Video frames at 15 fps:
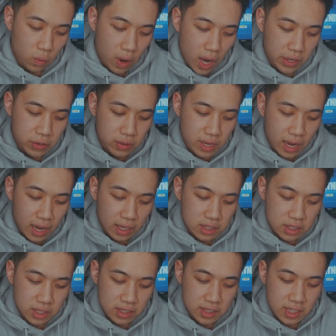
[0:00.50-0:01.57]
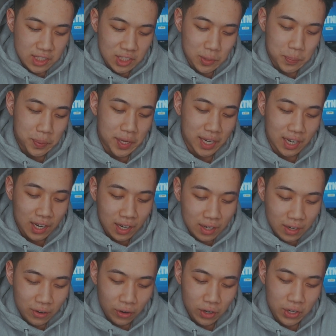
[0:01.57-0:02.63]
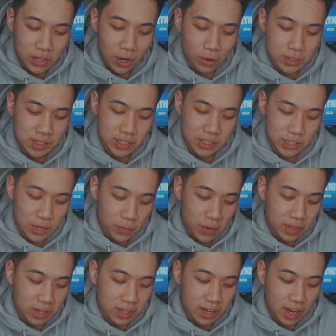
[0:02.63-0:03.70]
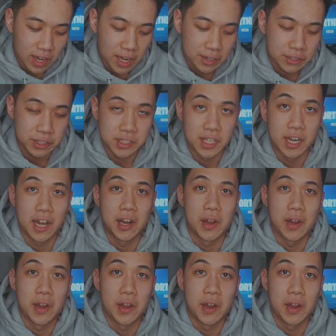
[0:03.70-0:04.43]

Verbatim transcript: Why do guys just disappear or ghost a girl when they're not interested